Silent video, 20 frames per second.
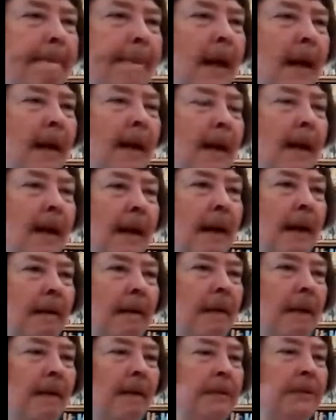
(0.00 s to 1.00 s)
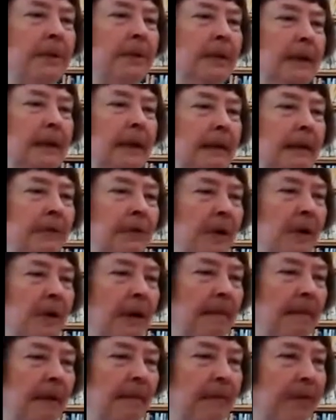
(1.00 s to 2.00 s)
Now, I was going to leave
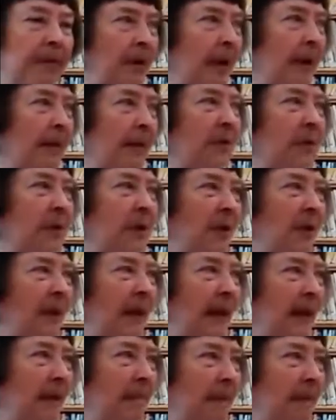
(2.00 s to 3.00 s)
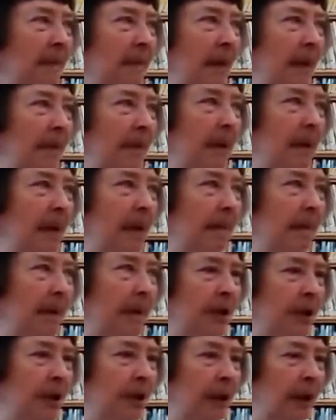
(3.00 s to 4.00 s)
talking about fertilizers to the end, but maybe I'll
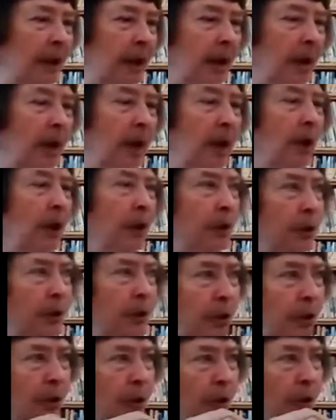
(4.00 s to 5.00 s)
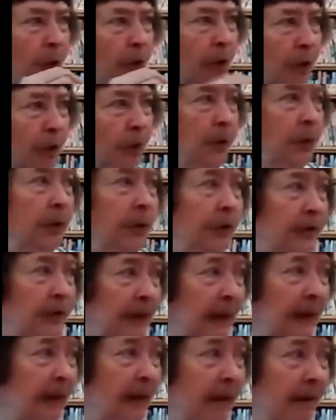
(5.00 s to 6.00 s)
mention it here. Do you use
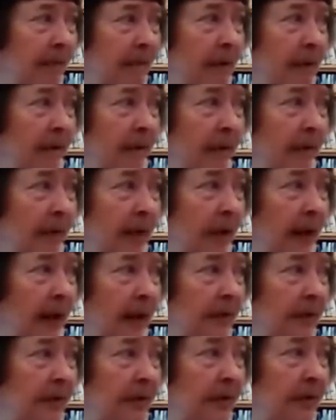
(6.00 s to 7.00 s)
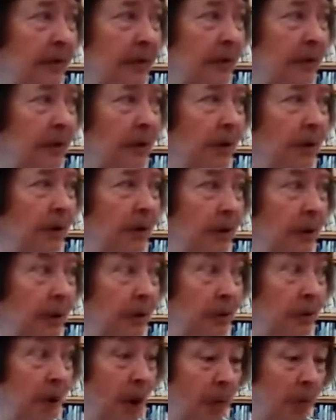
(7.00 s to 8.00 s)
any chemical fertilizers in your?
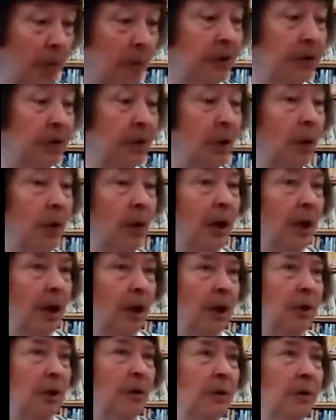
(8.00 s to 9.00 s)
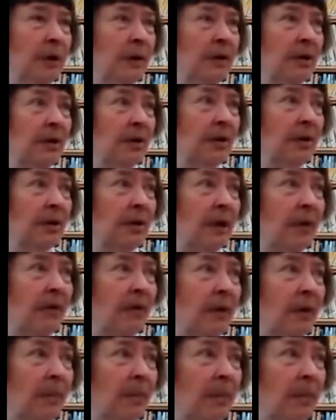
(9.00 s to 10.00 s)
You don't. So you consider yourself
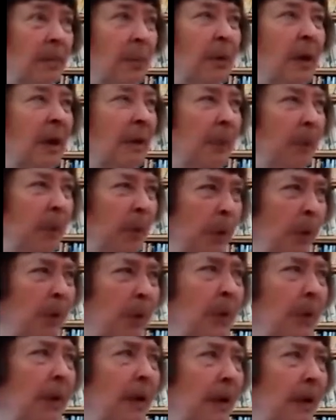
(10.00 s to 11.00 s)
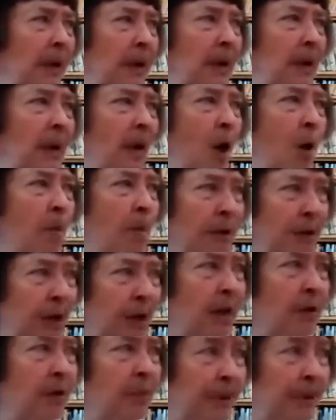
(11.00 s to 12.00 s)
a pretty pure, almost
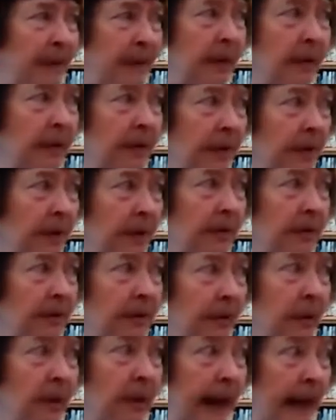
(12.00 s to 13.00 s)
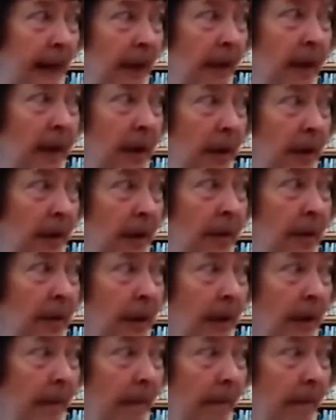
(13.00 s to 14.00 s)
100% organic gardener?